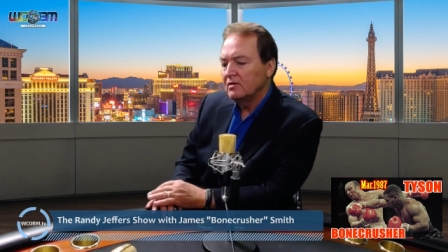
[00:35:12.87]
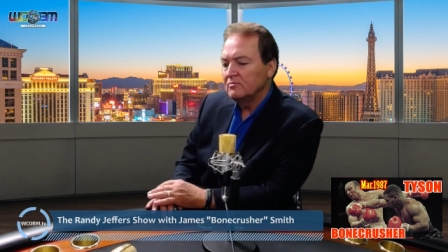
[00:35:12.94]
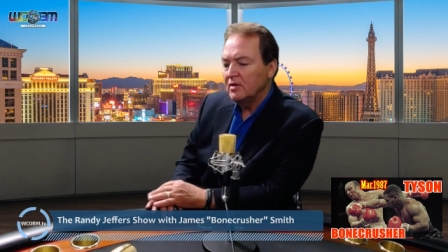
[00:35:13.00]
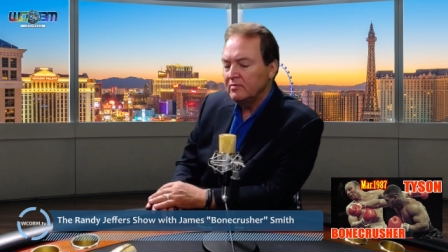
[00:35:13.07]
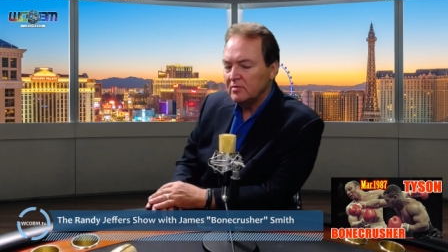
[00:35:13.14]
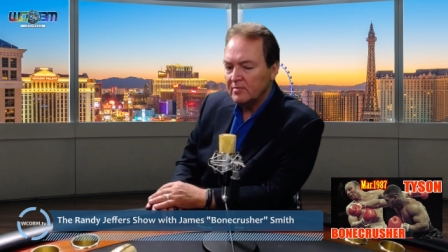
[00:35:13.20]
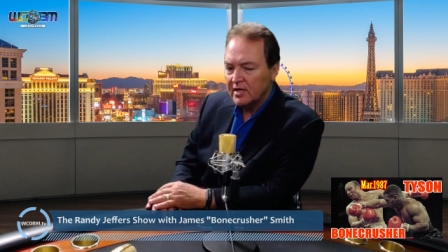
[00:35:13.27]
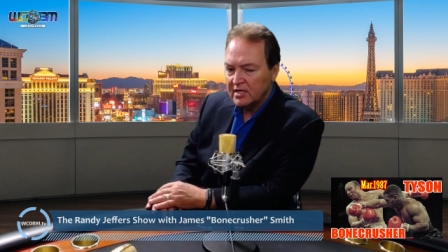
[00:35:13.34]

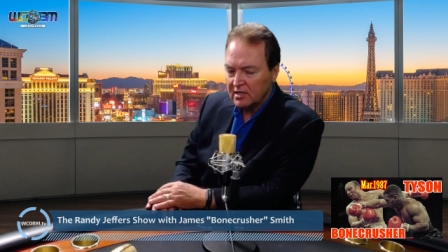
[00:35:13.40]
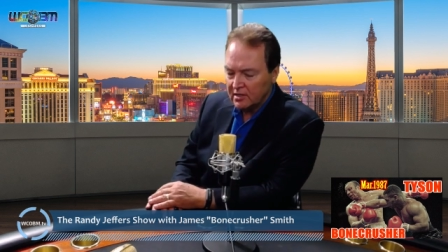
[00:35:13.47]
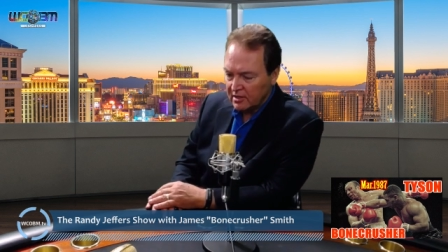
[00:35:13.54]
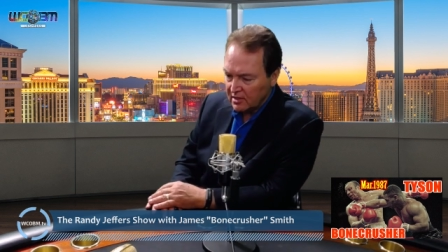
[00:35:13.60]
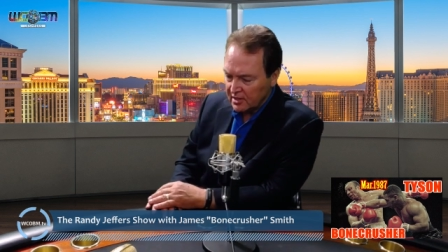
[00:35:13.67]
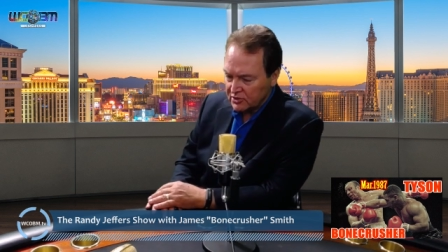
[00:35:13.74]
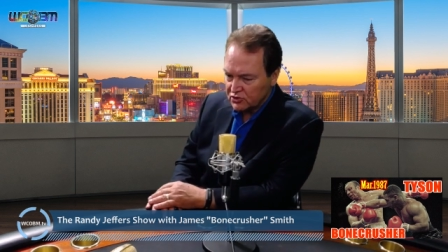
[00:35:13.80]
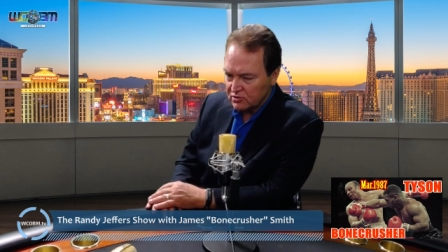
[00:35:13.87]
maybe make a
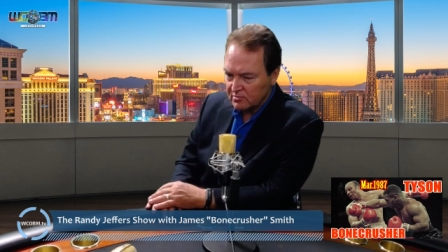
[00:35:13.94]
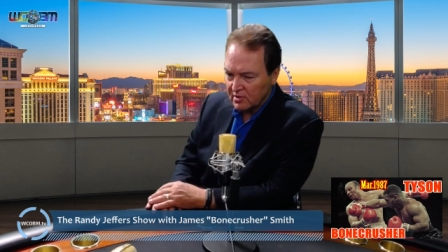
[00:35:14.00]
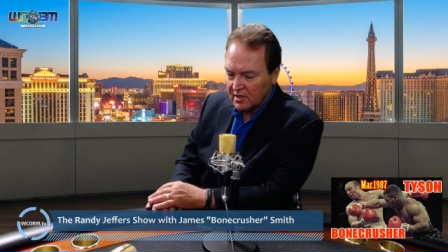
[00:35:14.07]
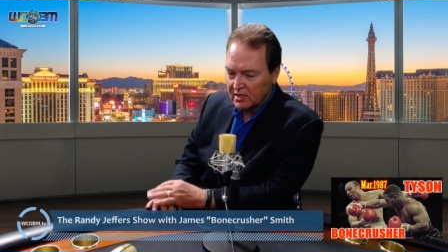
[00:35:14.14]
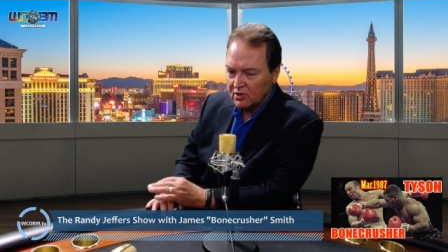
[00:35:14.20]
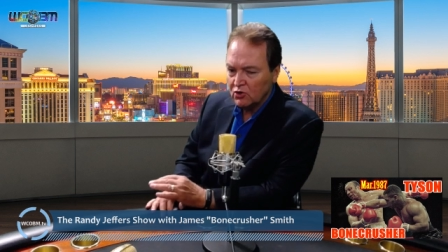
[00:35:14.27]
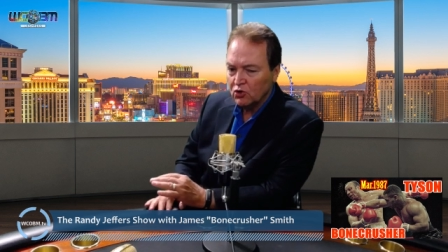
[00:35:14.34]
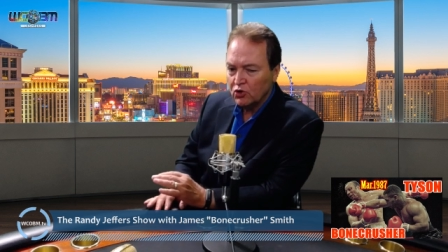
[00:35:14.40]
little extra
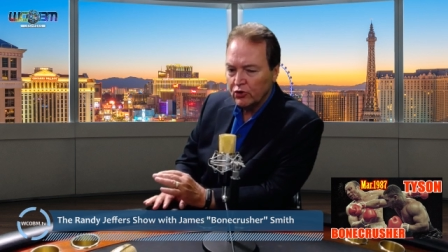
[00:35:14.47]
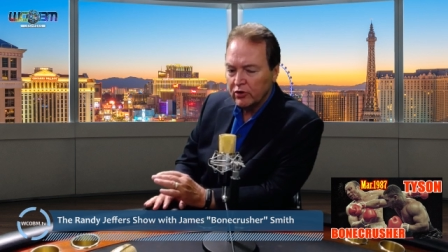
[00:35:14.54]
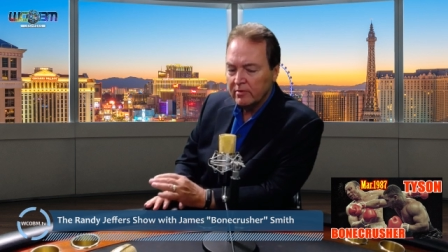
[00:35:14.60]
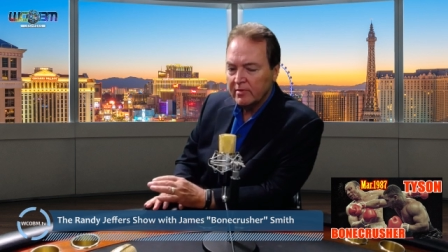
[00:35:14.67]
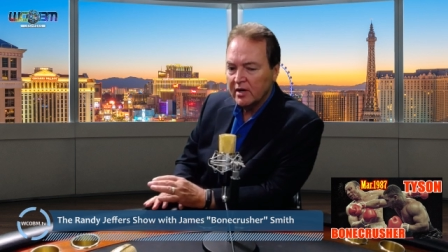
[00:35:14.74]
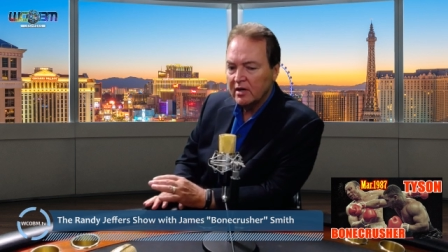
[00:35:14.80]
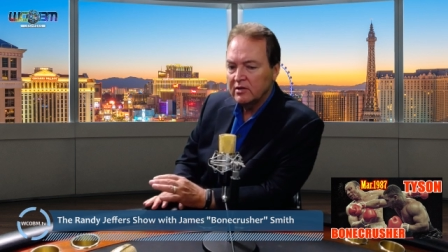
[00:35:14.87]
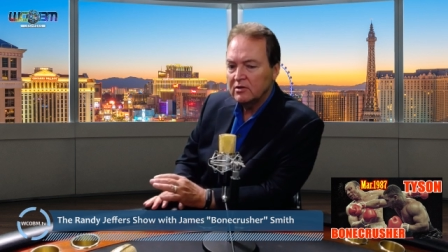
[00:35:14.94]
money or learn
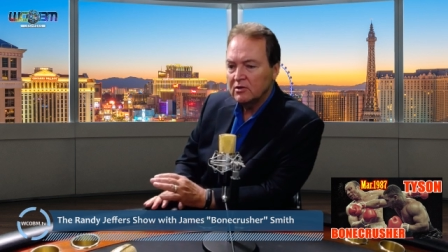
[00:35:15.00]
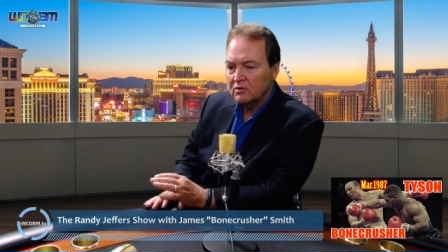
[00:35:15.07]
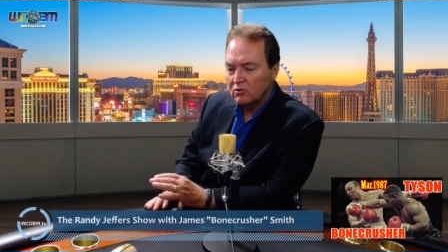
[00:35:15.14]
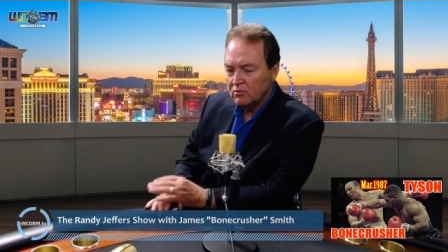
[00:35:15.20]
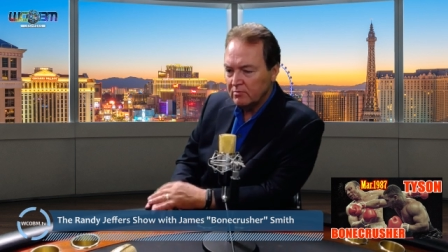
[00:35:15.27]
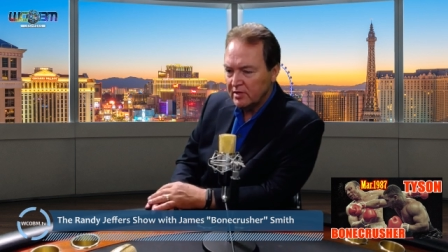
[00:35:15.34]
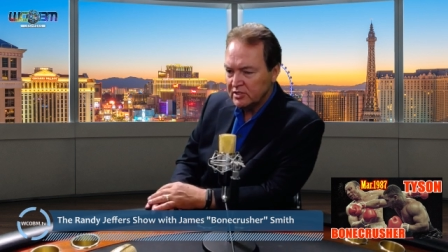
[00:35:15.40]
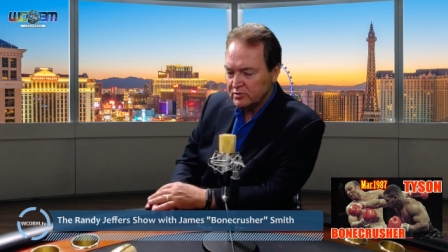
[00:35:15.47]
about a
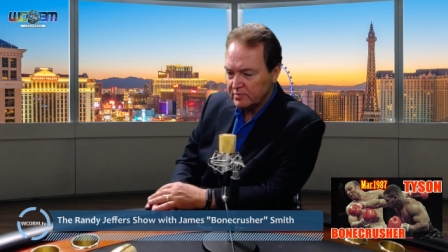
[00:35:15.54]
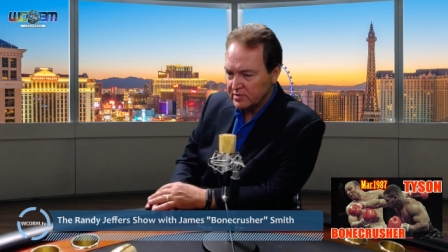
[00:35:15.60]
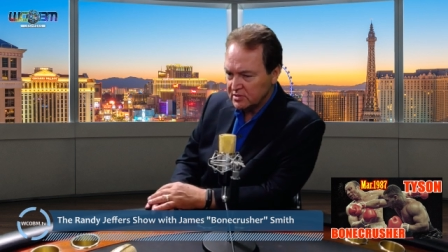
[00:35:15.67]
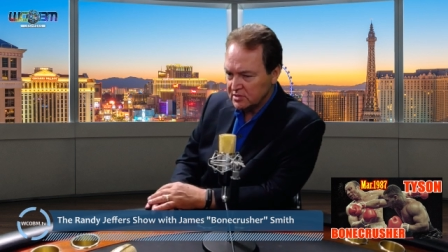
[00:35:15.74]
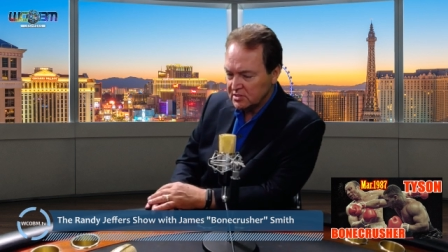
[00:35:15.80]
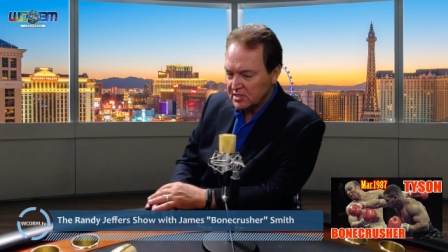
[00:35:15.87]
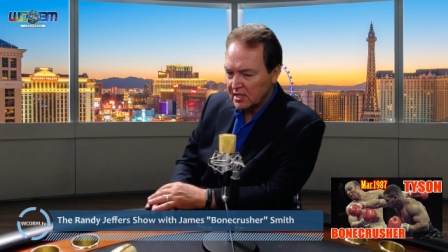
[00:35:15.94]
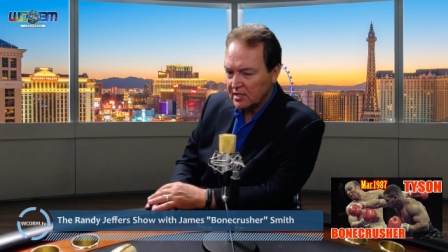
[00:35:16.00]
home-based
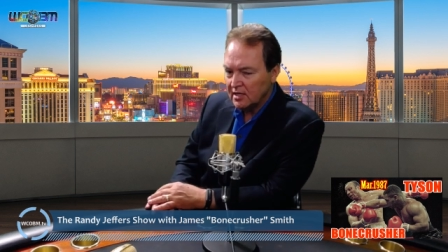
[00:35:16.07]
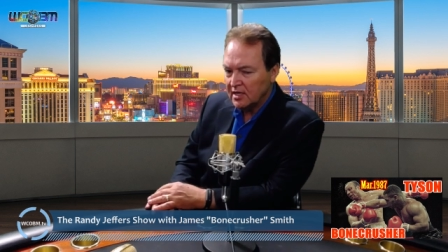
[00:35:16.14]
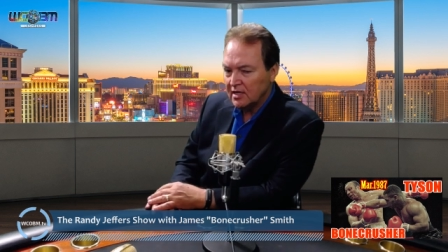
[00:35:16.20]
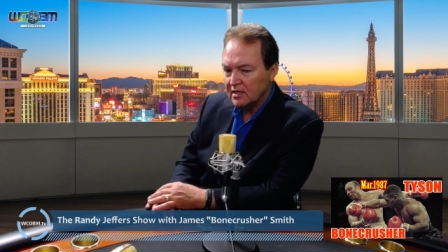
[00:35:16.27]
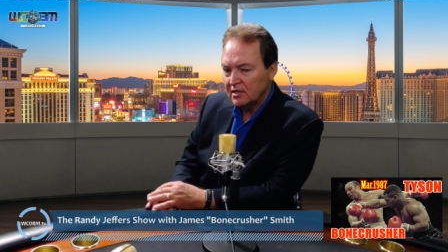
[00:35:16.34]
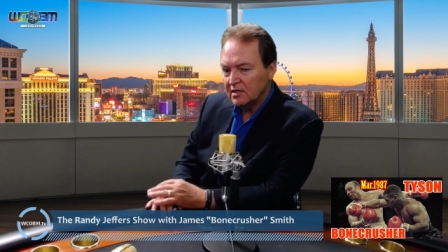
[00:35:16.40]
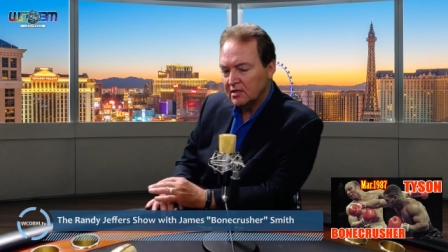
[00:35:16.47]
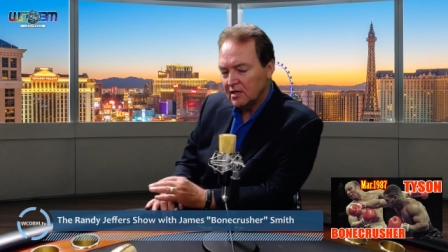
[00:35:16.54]
business, can
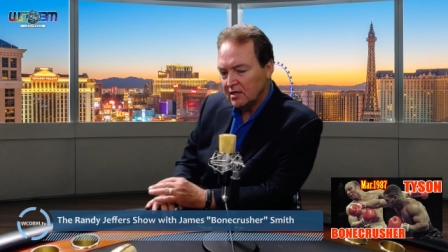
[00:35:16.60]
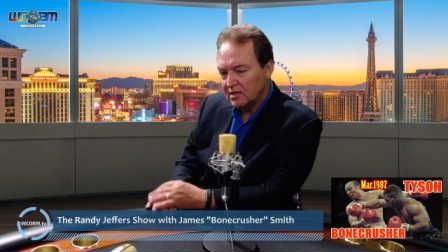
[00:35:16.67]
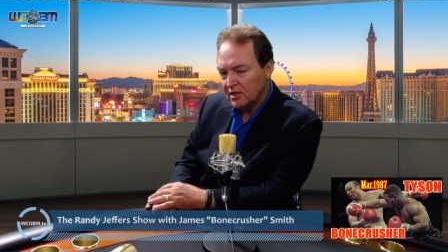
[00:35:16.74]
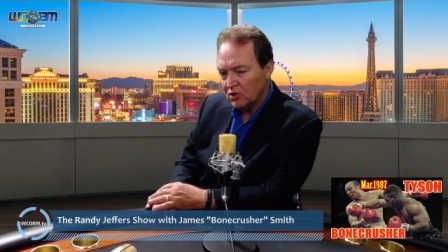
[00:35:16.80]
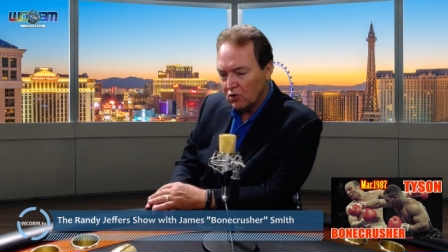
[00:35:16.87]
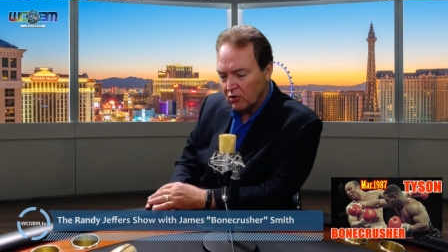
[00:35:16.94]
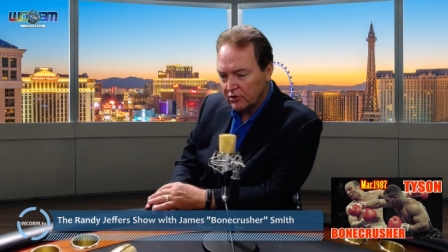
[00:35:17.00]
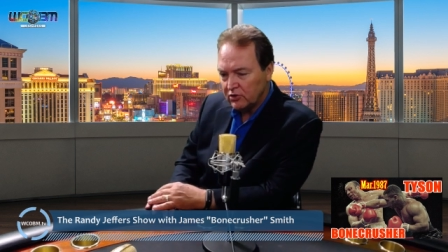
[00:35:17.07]
they
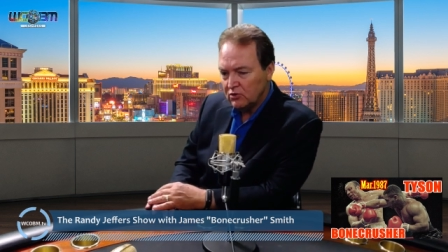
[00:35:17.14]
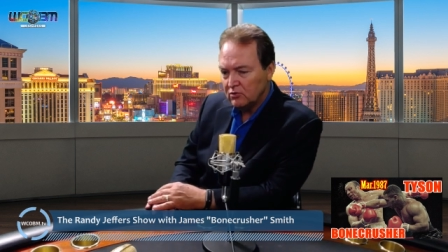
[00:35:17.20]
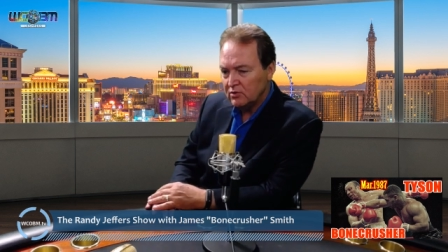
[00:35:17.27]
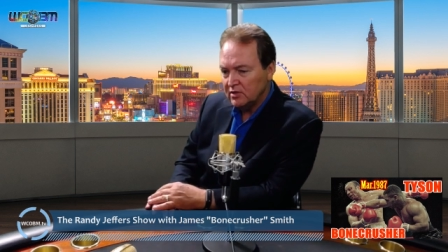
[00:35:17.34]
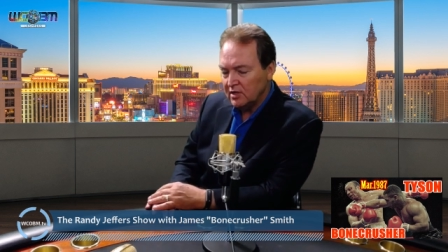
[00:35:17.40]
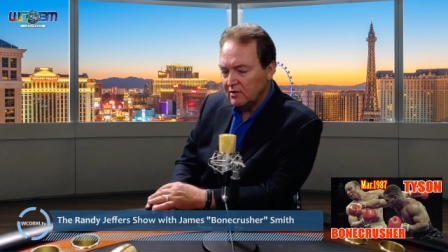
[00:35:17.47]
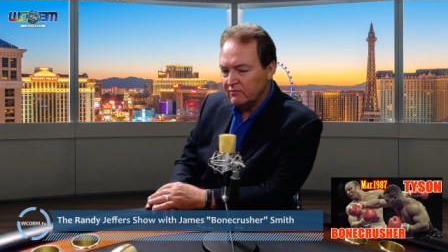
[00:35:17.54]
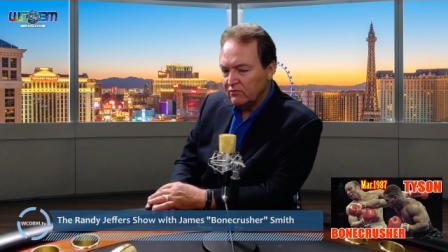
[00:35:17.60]
call you
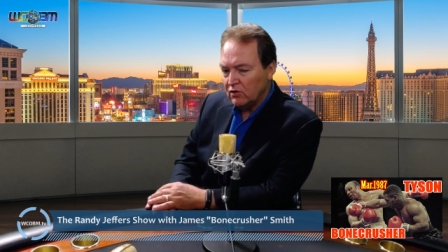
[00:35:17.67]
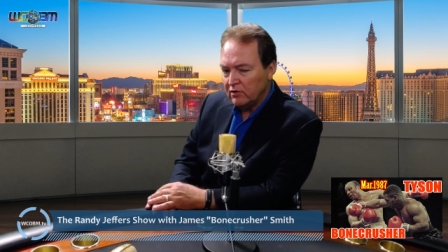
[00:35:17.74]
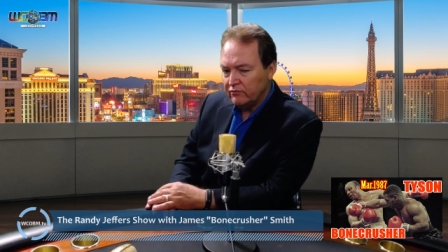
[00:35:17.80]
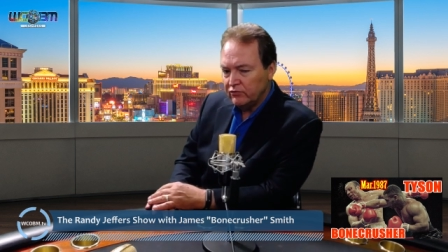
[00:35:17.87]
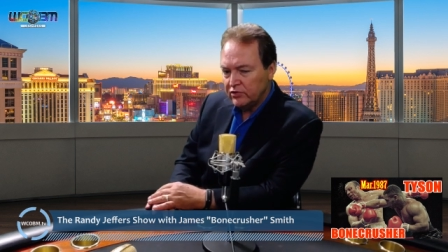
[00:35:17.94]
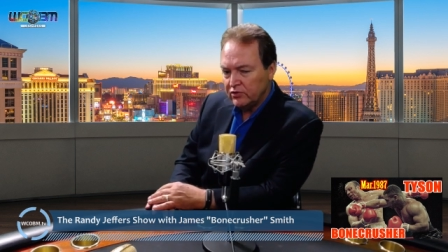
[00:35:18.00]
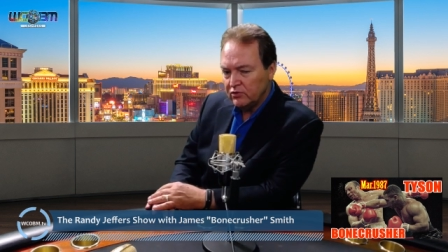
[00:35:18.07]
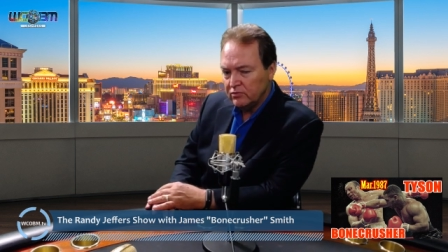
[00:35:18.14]
and get
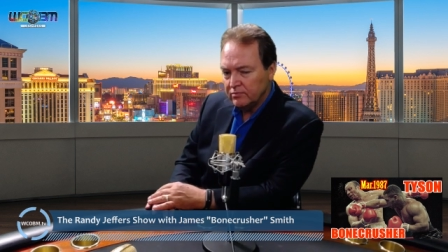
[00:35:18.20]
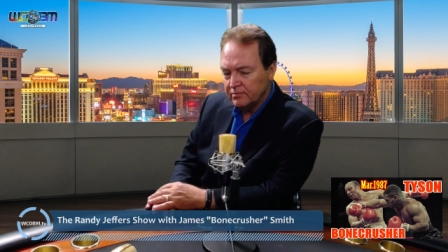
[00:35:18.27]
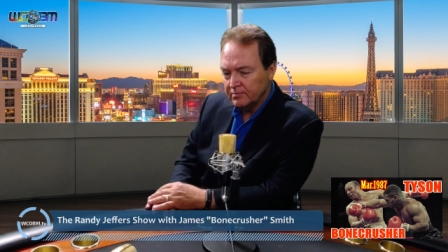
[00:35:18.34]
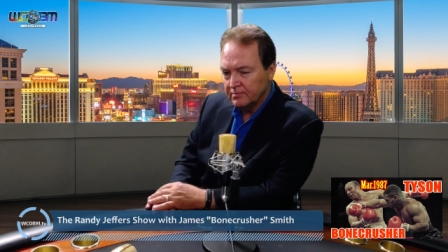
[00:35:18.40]
involved with you?